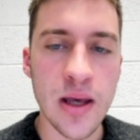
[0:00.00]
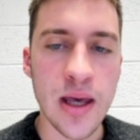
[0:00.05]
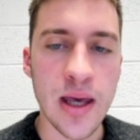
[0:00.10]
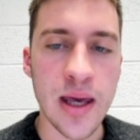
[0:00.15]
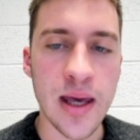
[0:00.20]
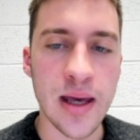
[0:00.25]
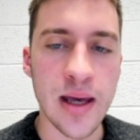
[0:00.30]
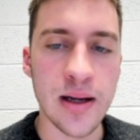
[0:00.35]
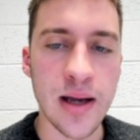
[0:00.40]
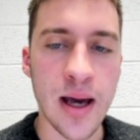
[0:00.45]

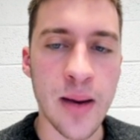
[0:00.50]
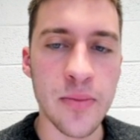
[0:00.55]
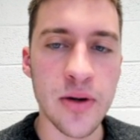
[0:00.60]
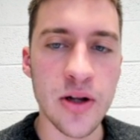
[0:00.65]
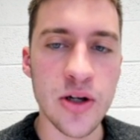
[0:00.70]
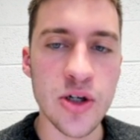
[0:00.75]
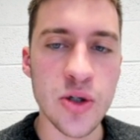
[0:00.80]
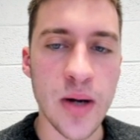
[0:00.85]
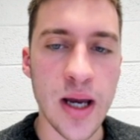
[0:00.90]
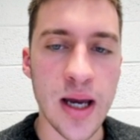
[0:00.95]
And I'm gonna
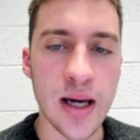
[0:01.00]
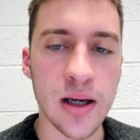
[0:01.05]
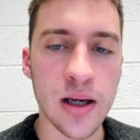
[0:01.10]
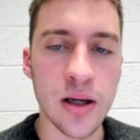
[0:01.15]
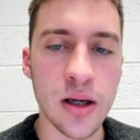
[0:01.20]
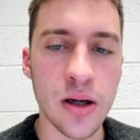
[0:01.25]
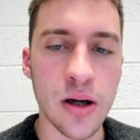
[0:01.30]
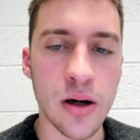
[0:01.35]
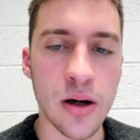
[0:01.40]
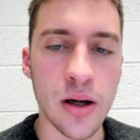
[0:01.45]
track
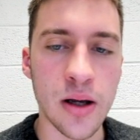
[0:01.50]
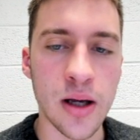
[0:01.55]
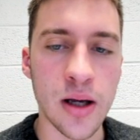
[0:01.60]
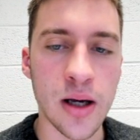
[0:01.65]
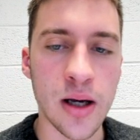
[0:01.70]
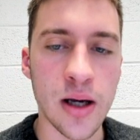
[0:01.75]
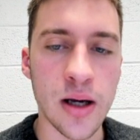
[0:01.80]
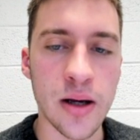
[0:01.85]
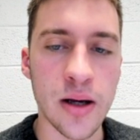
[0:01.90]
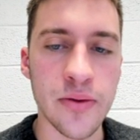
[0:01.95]

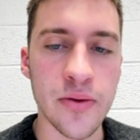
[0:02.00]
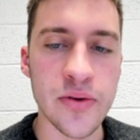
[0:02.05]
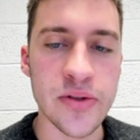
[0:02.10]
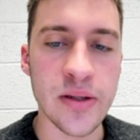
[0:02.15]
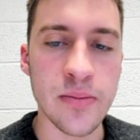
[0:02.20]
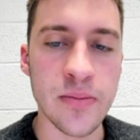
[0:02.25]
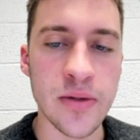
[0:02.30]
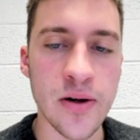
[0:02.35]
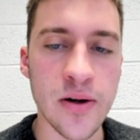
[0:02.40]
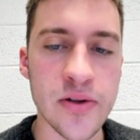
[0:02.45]
those
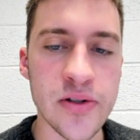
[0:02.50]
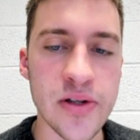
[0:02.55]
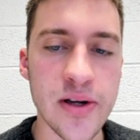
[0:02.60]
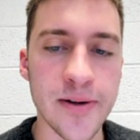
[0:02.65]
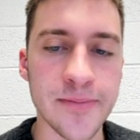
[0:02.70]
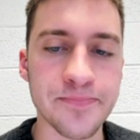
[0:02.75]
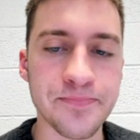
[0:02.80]
MDRs here.